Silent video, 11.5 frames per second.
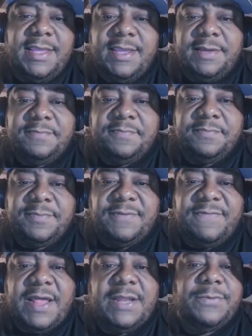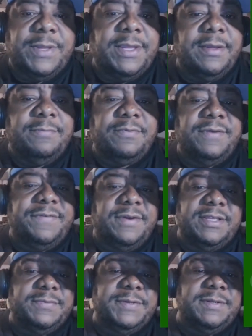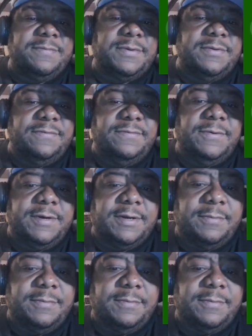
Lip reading: Yep. The following preview has been approved for